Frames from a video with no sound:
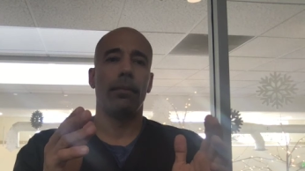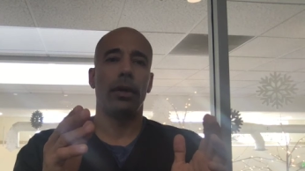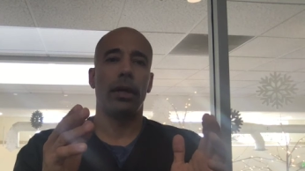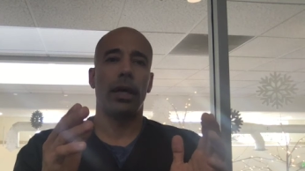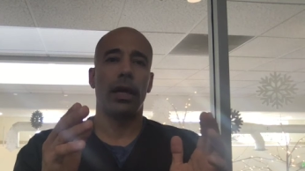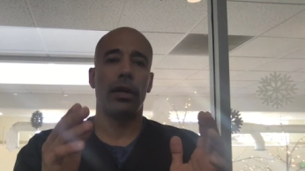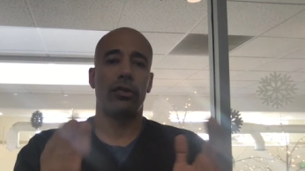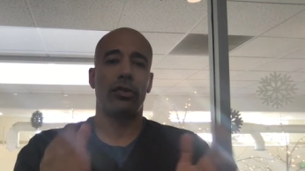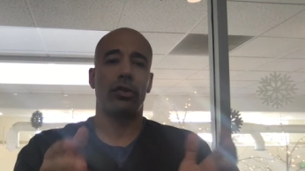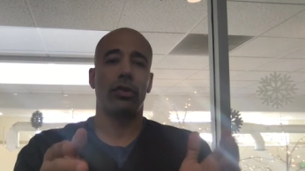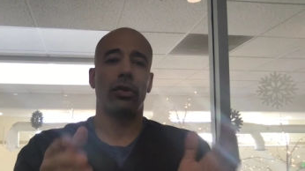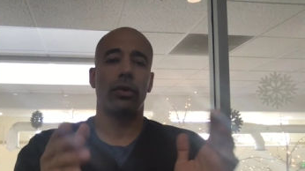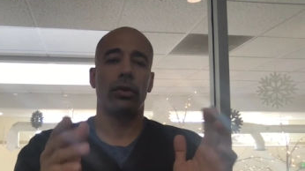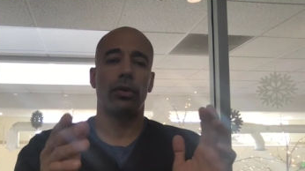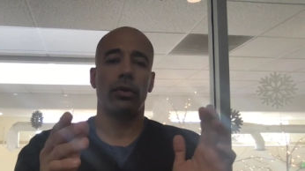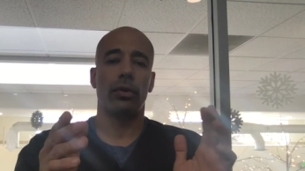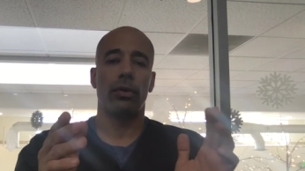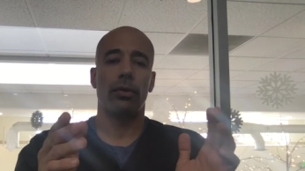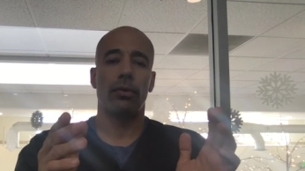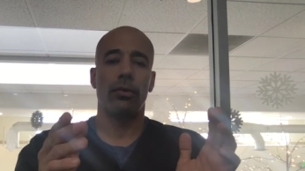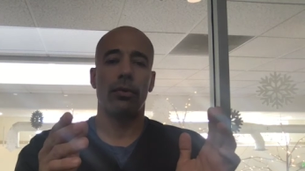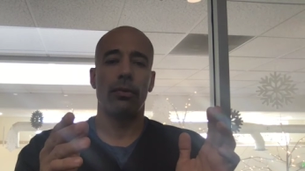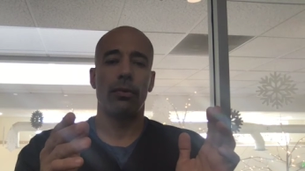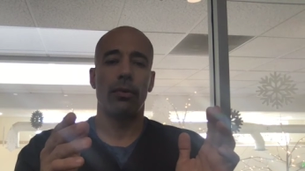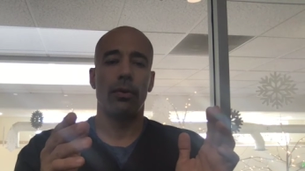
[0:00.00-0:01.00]
gets
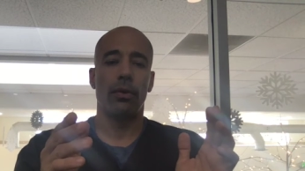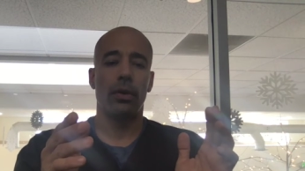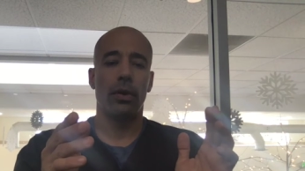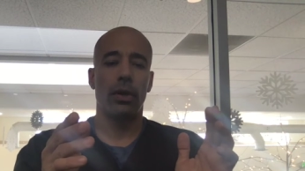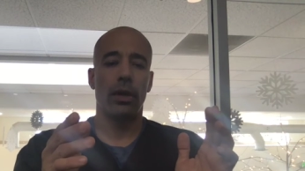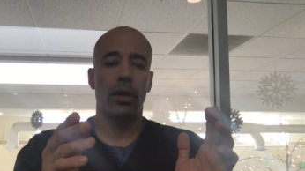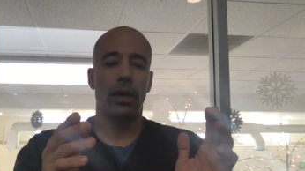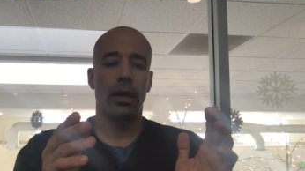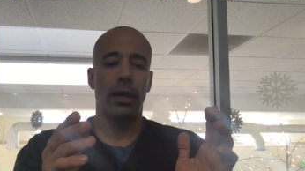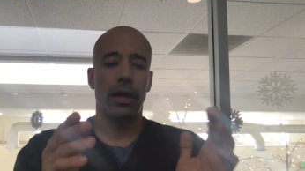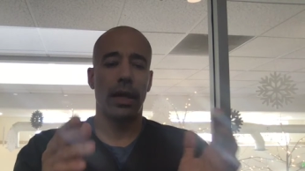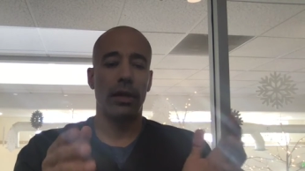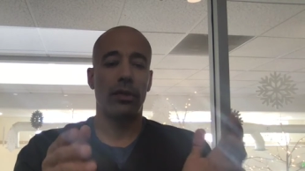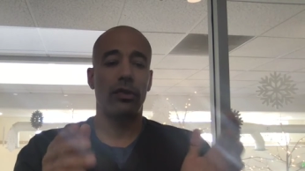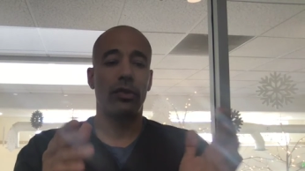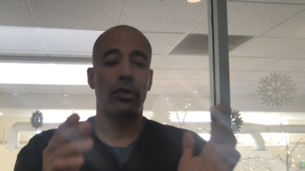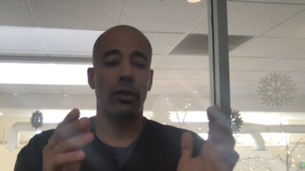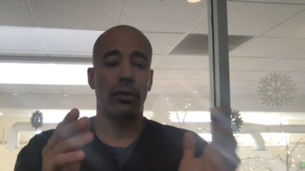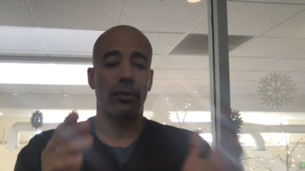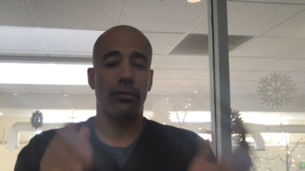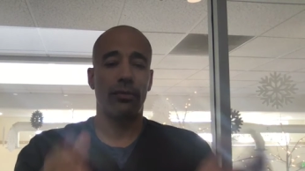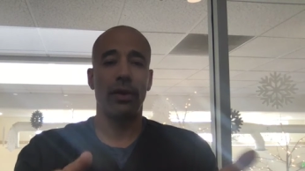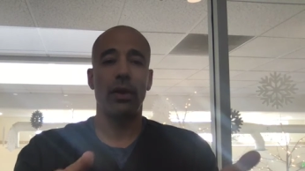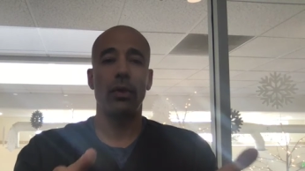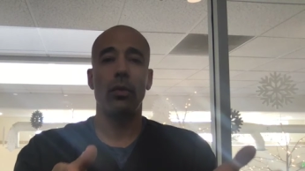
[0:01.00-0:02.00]

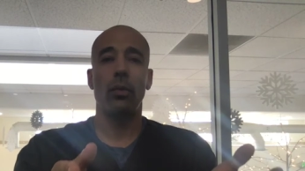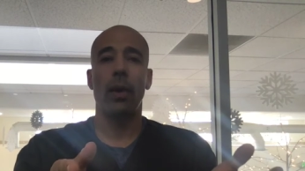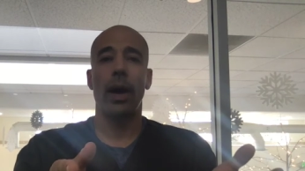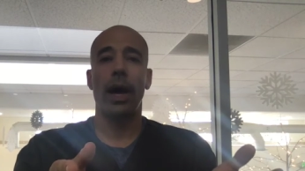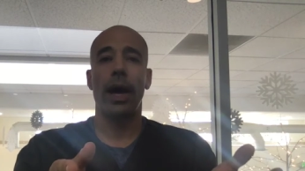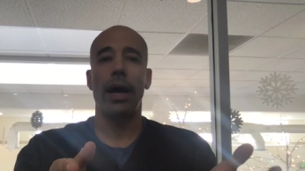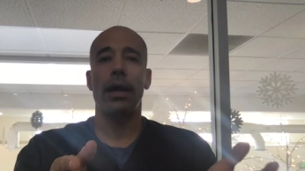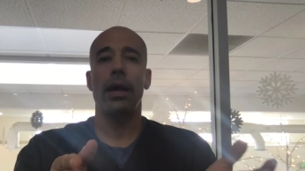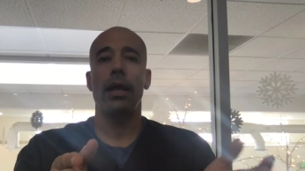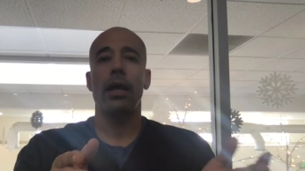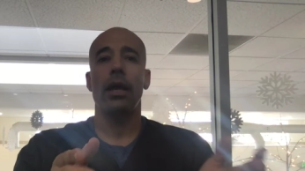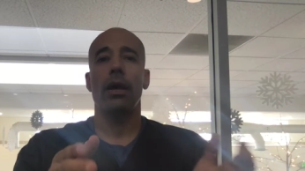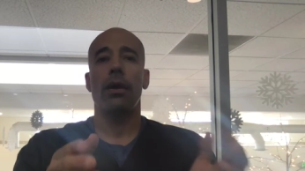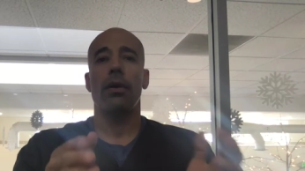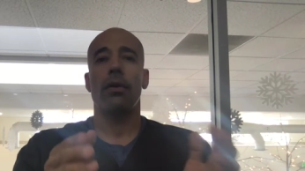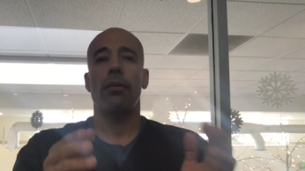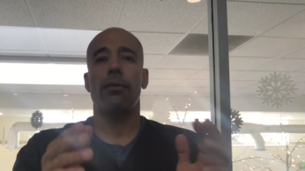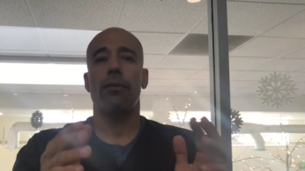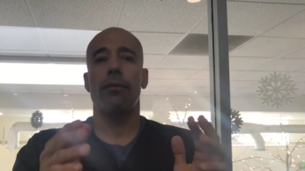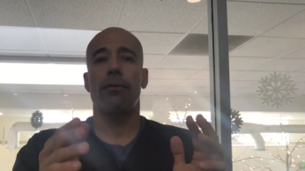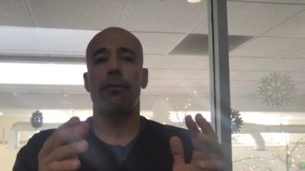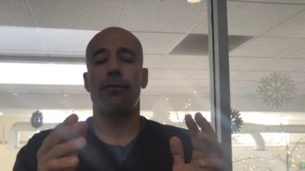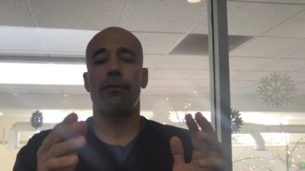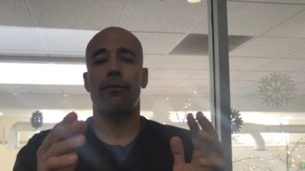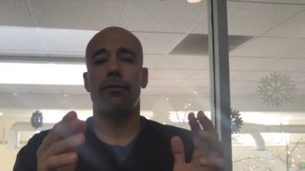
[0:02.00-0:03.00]
your feet wet
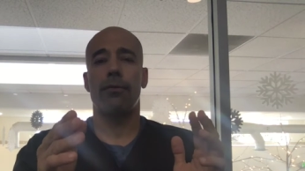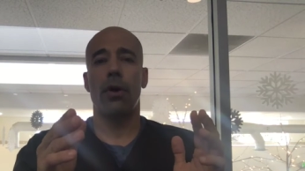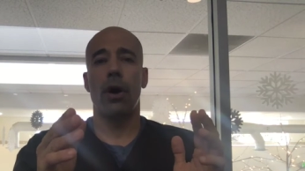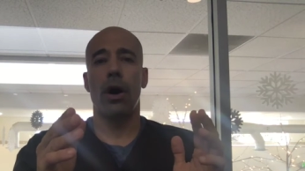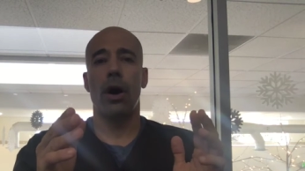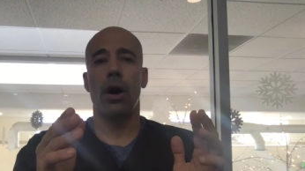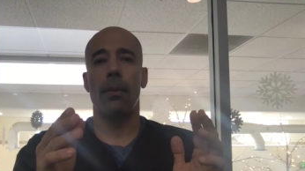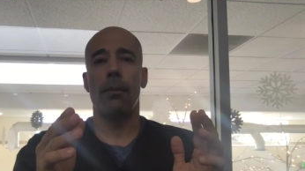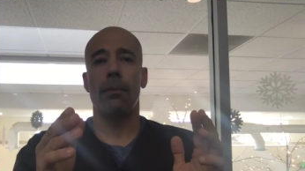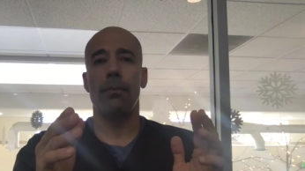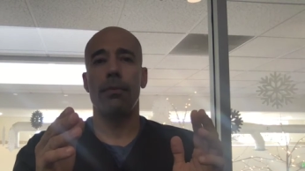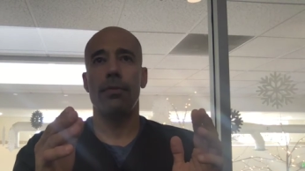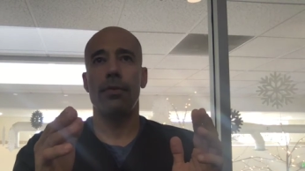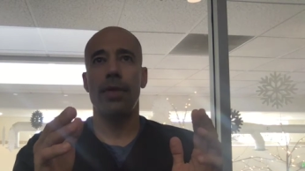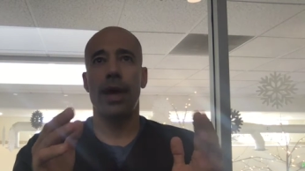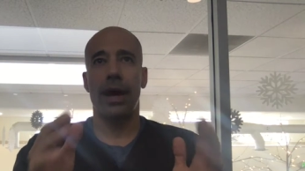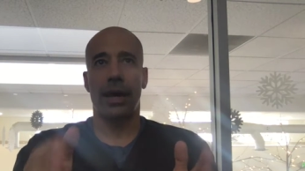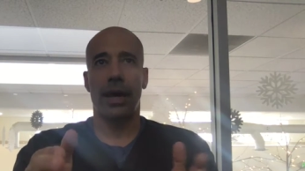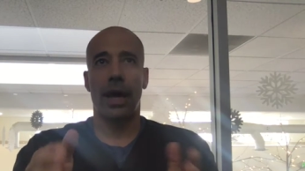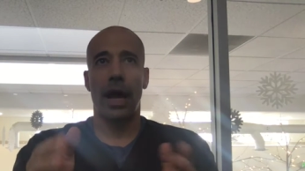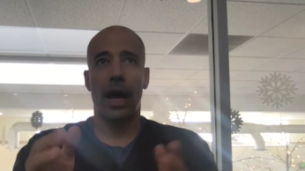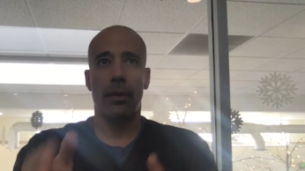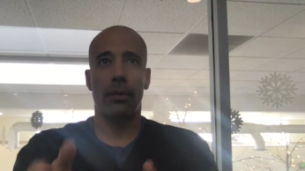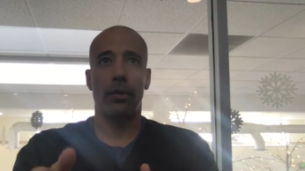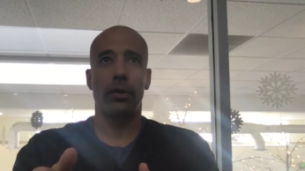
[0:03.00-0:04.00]
that
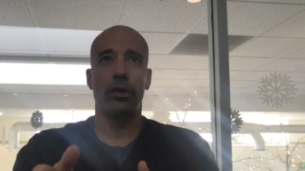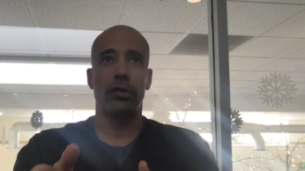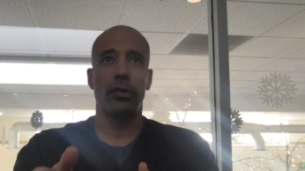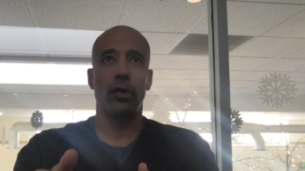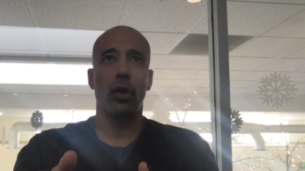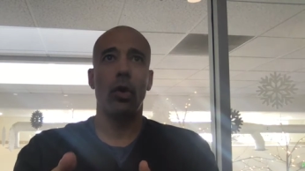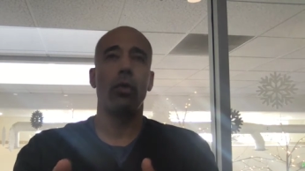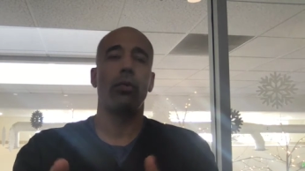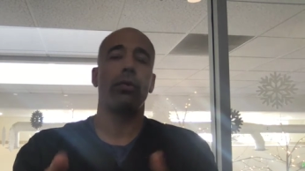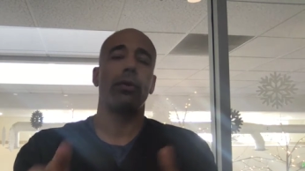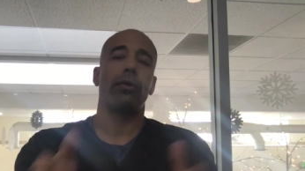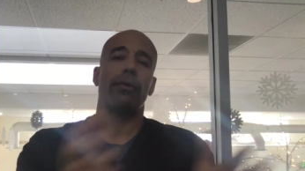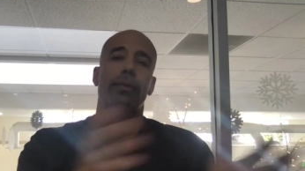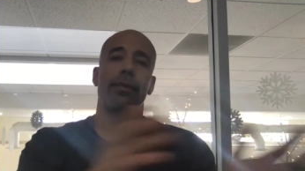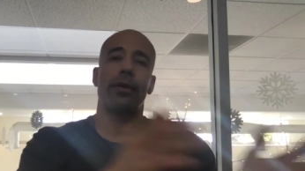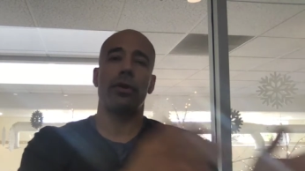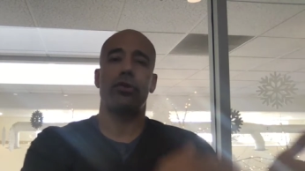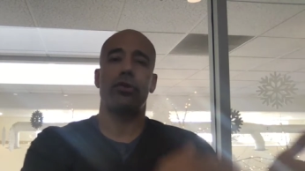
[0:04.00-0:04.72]
carries over from the